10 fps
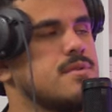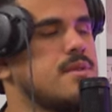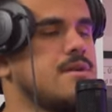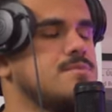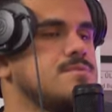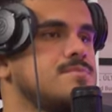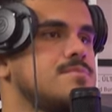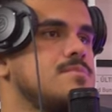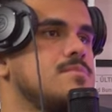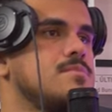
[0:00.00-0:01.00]
us an album.
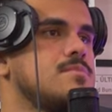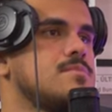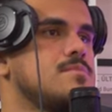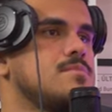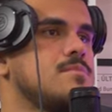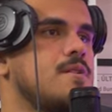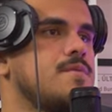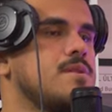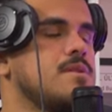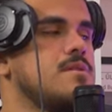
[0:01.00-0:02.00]
I
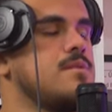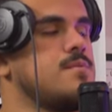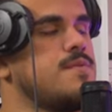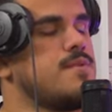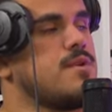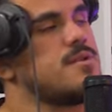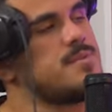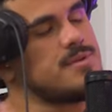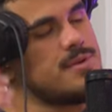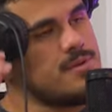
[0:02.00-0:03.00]
feel like he think we forgot
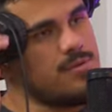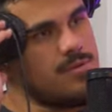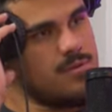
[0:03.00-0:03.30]
about this.